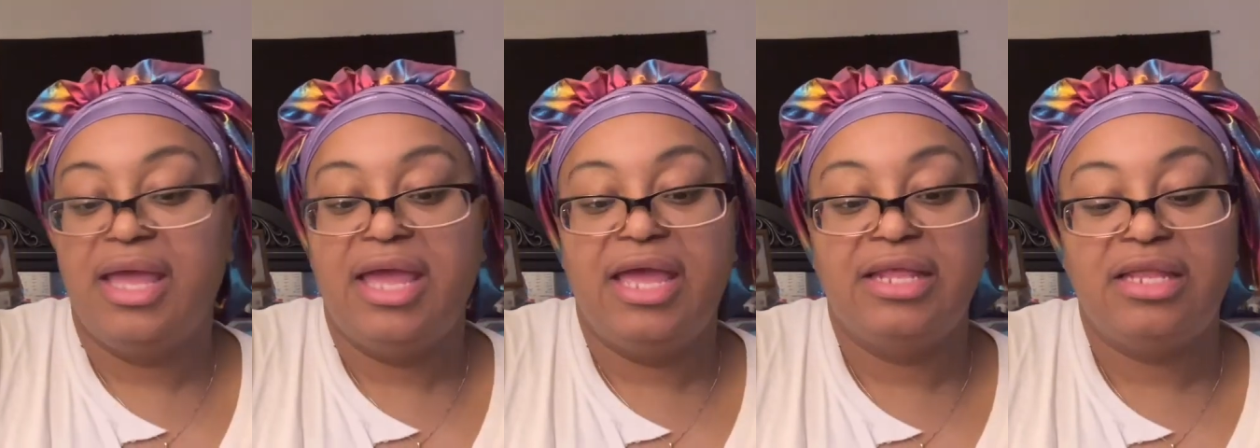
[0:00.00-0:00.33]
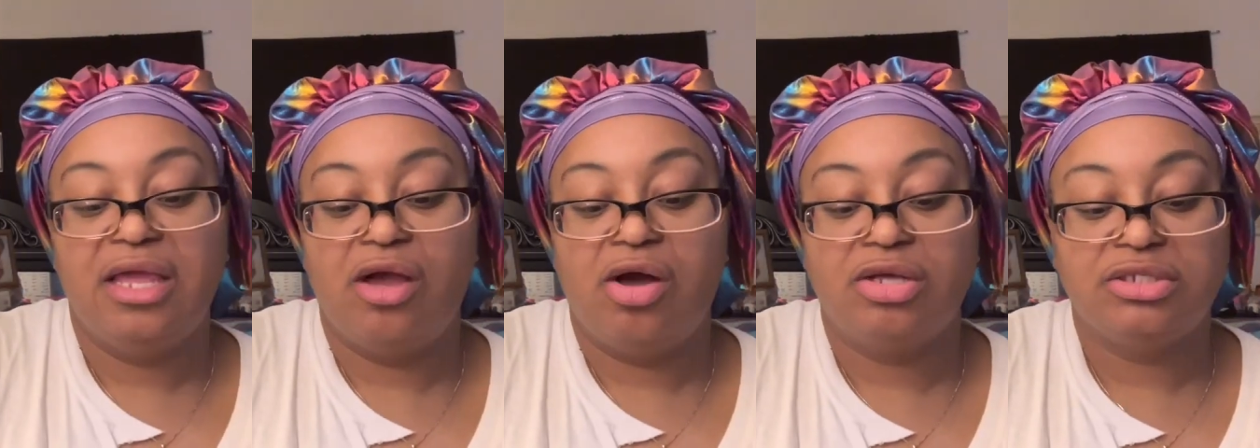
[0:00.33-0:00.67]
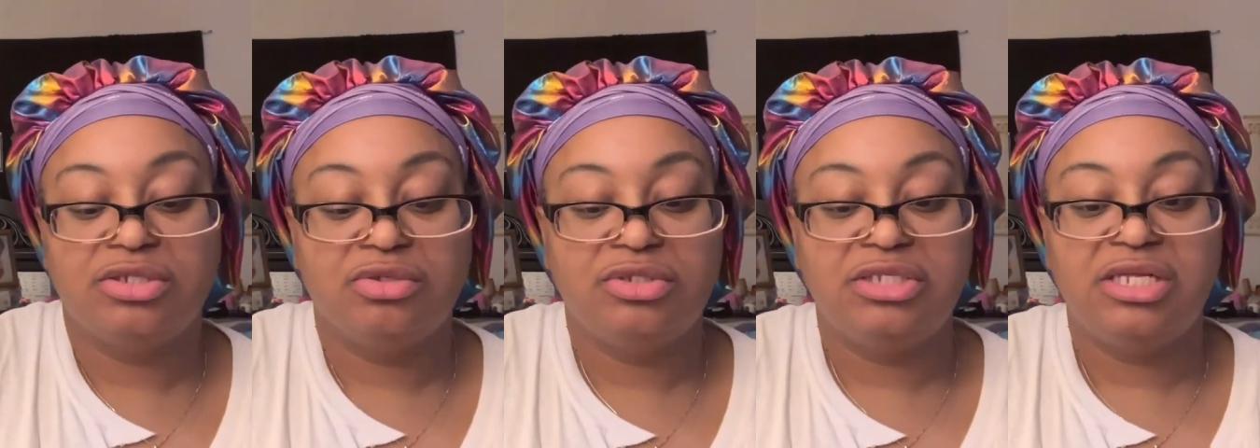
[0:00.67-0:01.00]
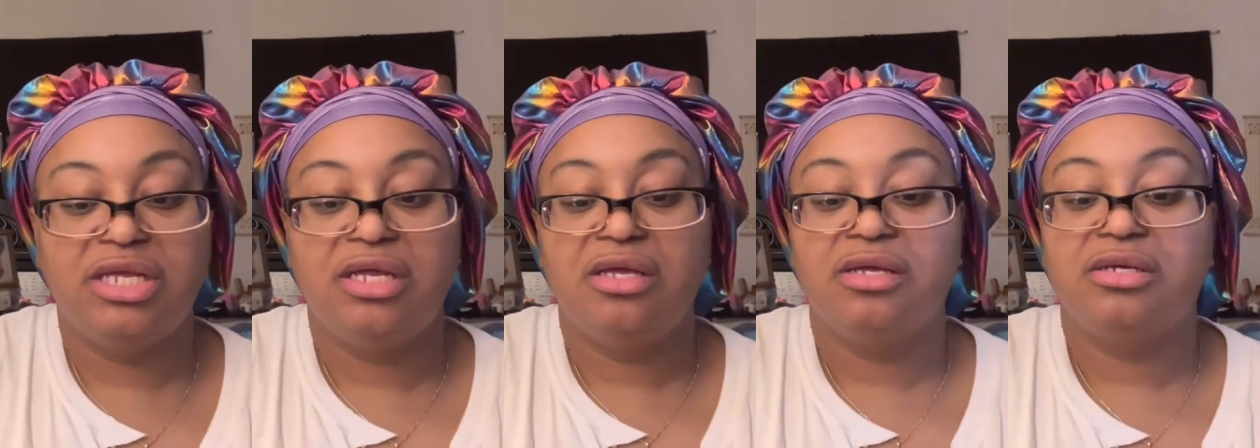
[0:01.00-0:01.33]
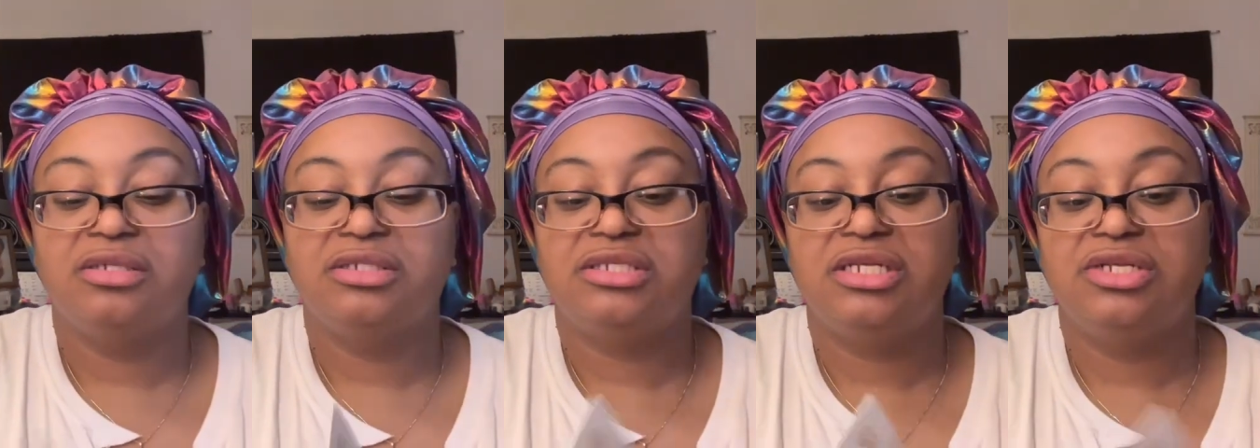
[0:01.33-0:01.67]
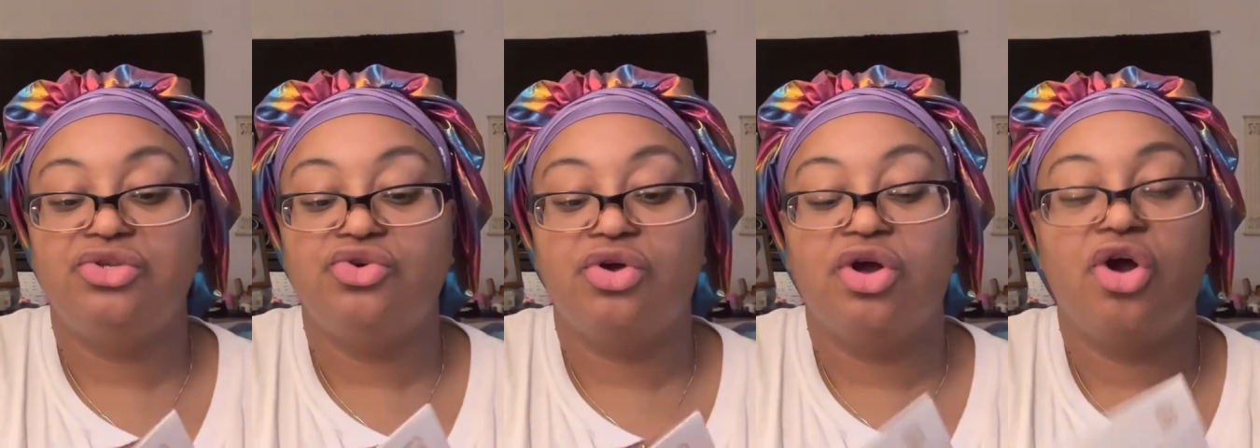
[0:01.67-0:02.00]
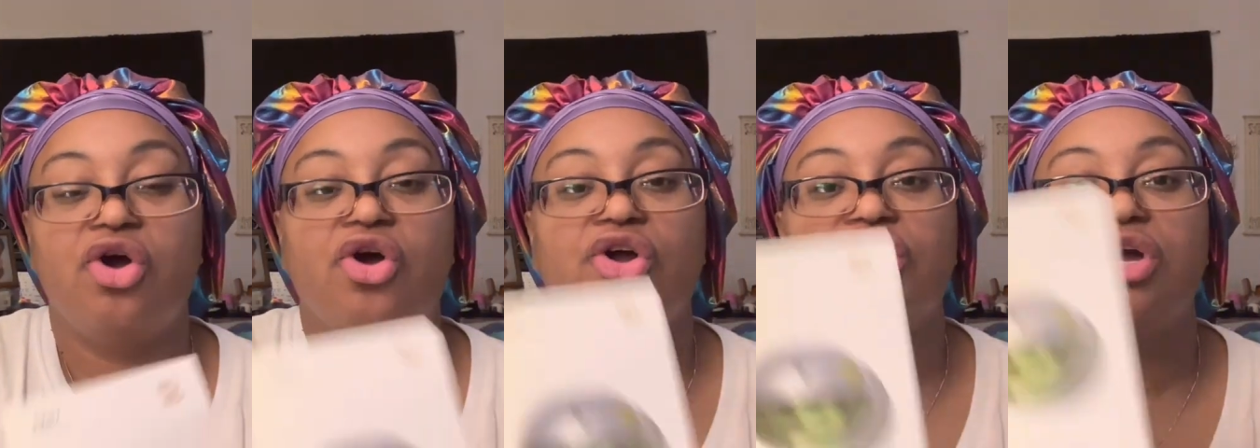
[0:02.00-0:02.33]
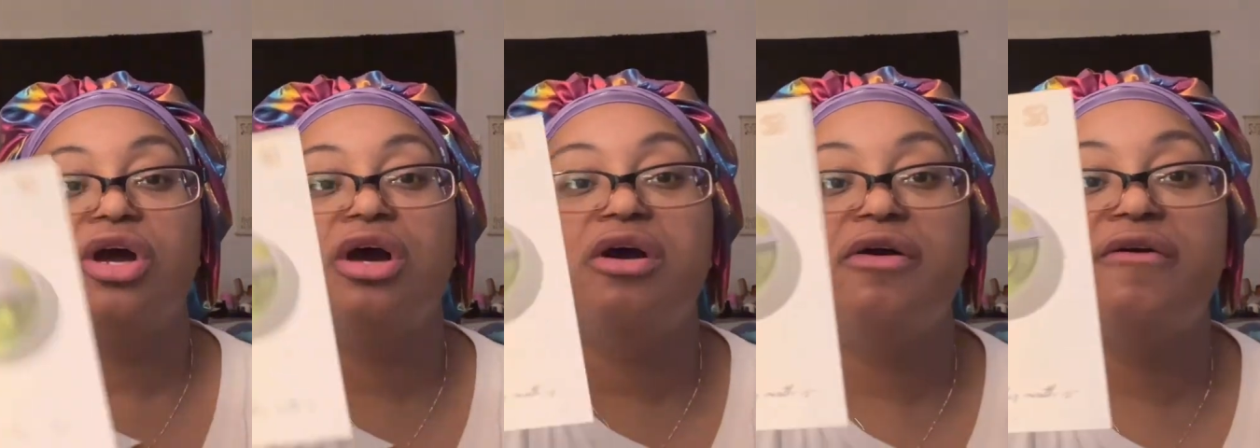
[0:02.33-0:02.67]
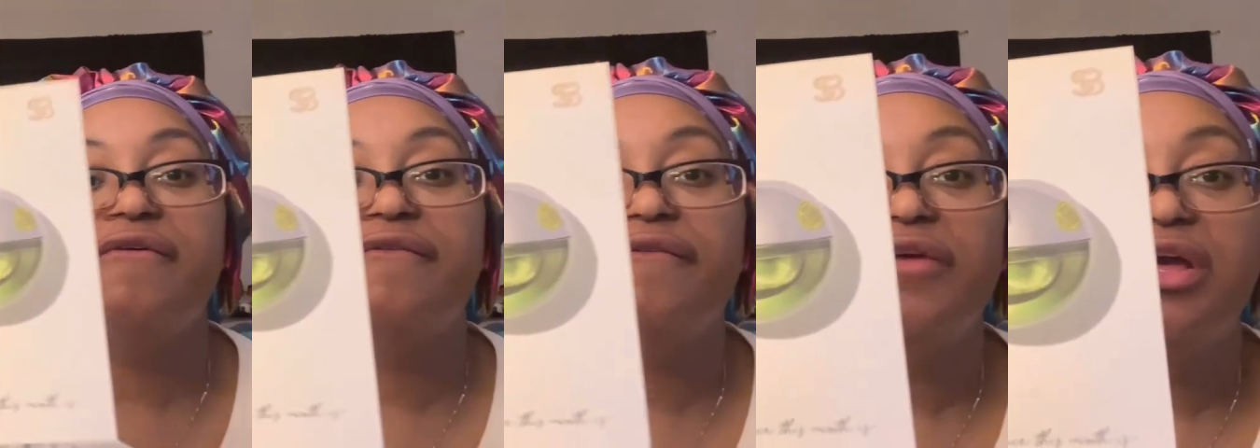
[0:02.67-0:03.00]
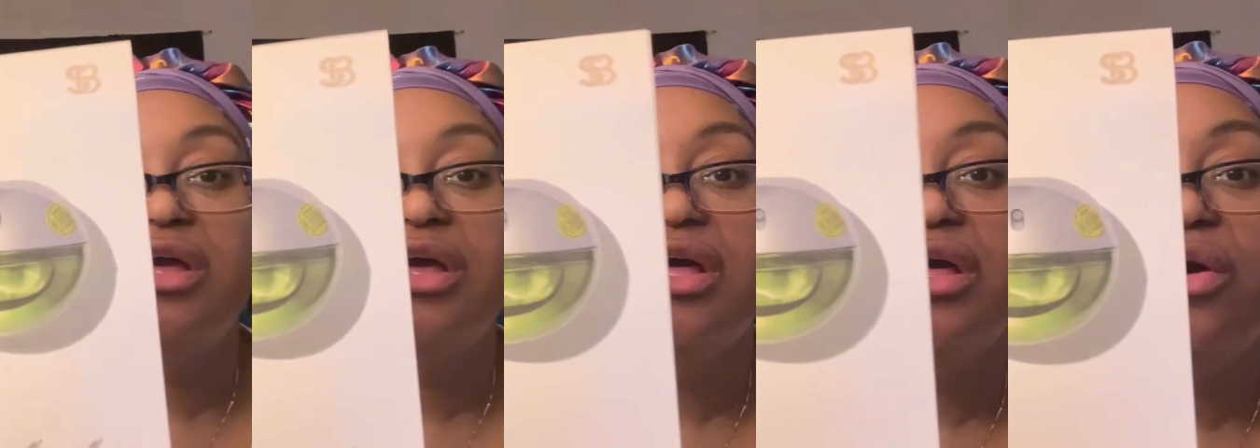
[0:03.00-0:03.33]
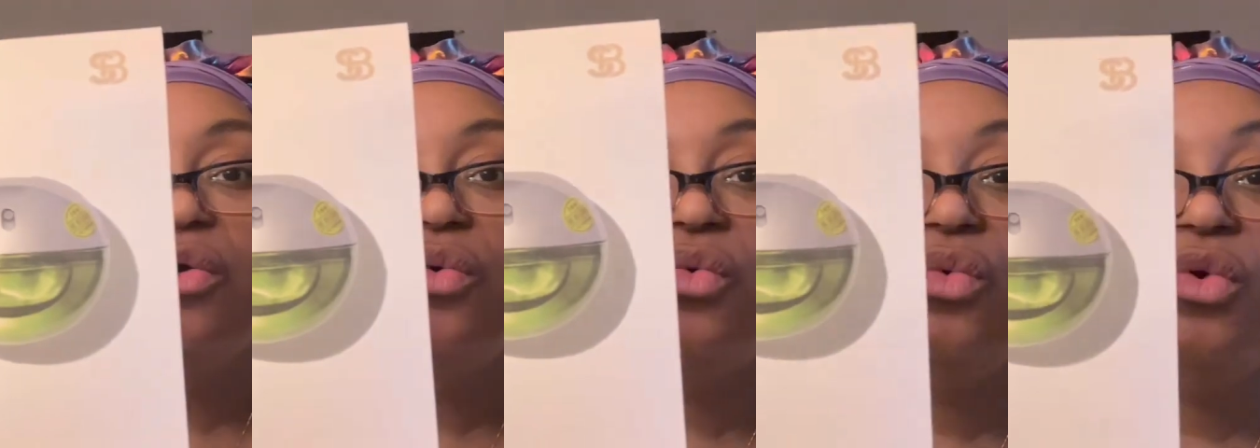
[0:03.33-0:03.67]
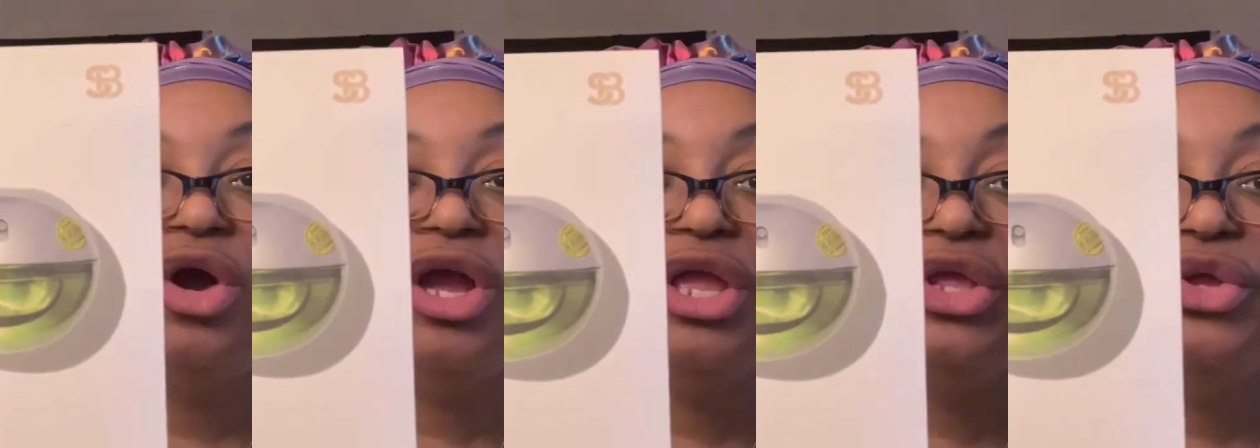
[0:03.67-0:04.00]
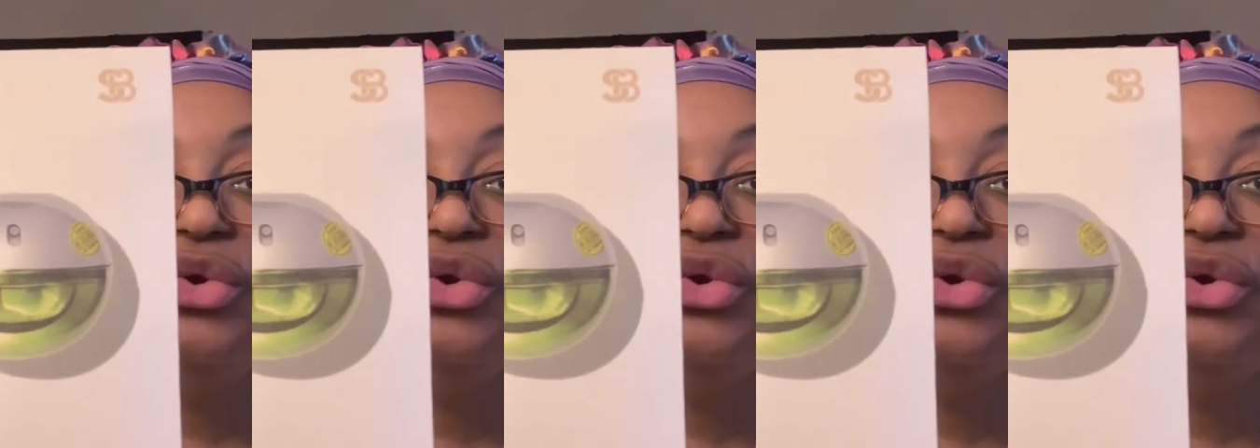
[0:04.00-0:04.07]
And they also tell send you a card of what